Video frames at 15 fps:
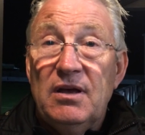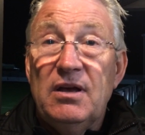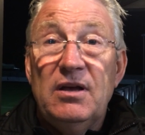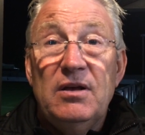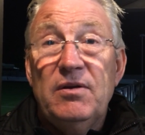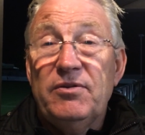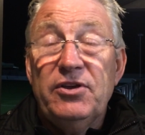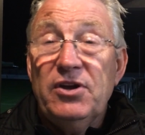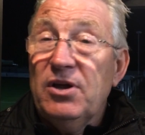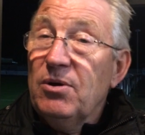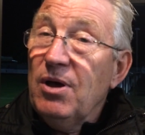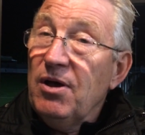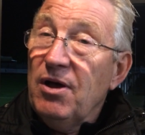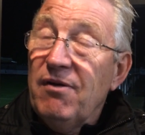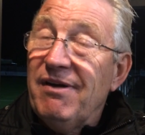You
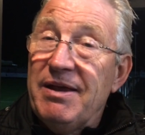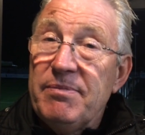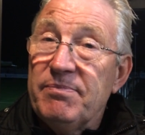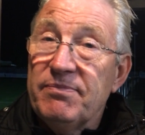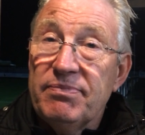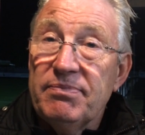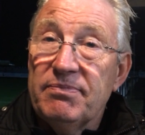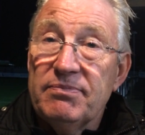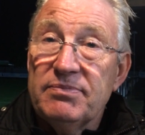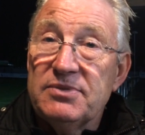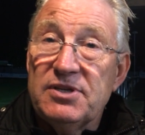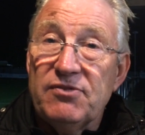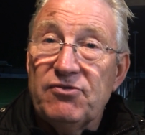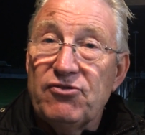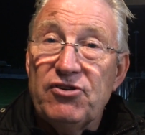know, our aim,
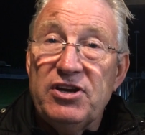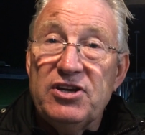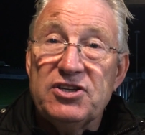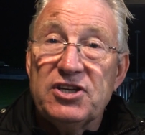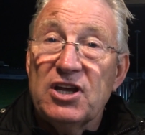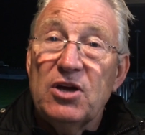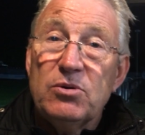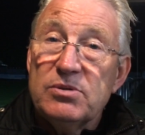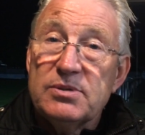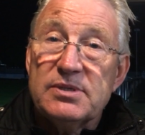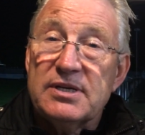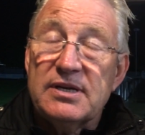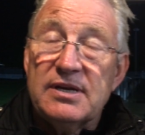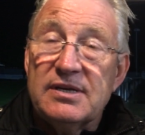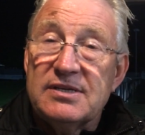was it 3 years ago,
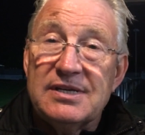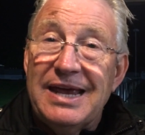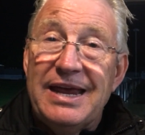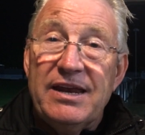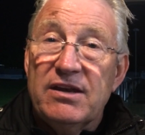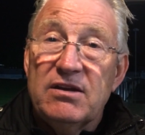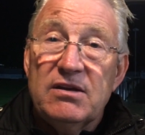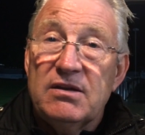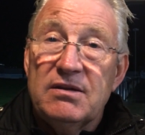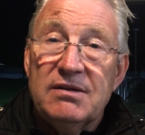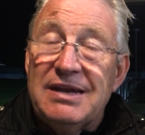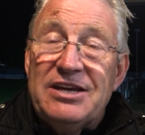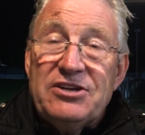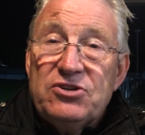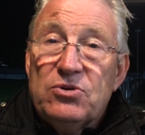was to get in the
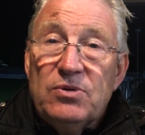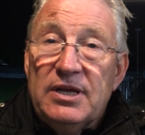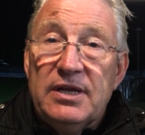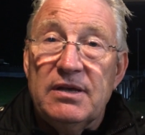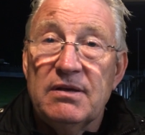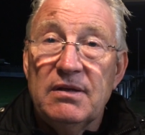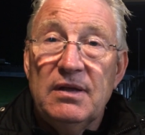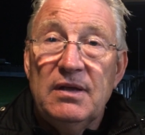National League.